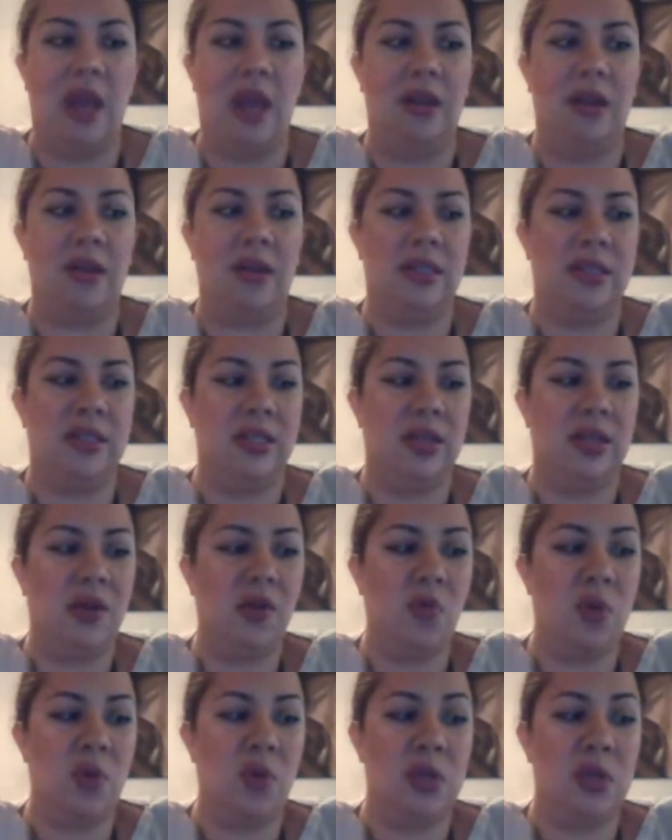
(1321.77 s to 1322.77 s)
And it's
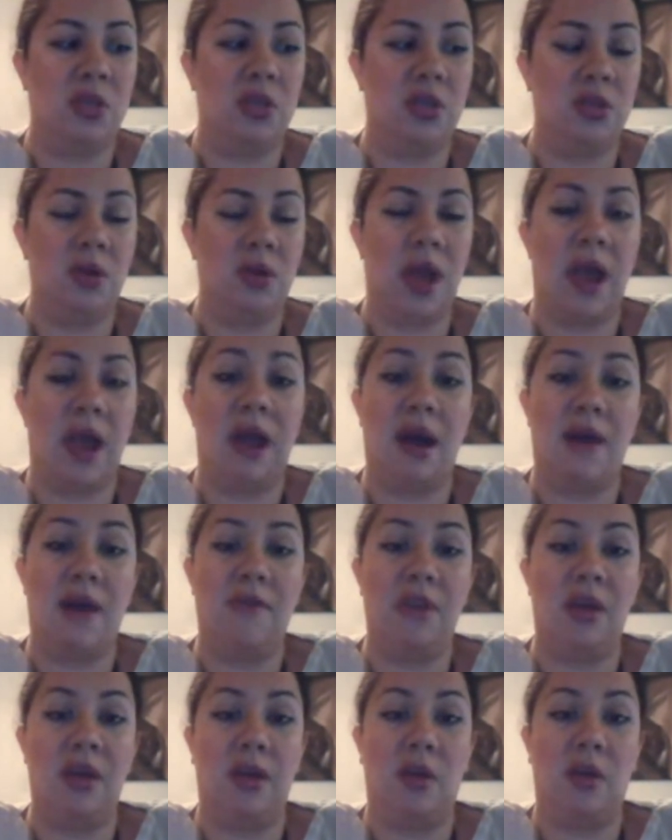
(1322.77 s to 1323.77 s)
until we do
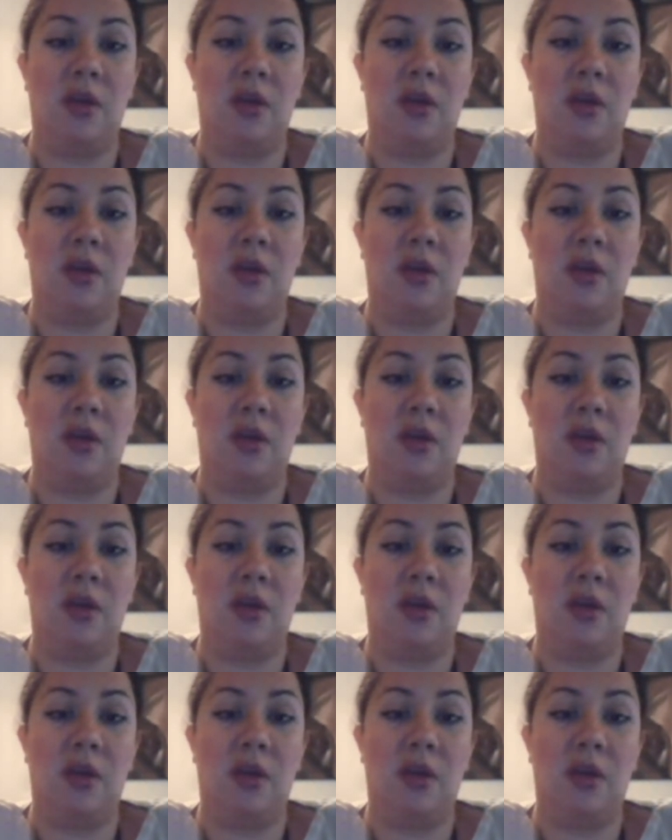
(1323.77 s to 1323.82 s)
have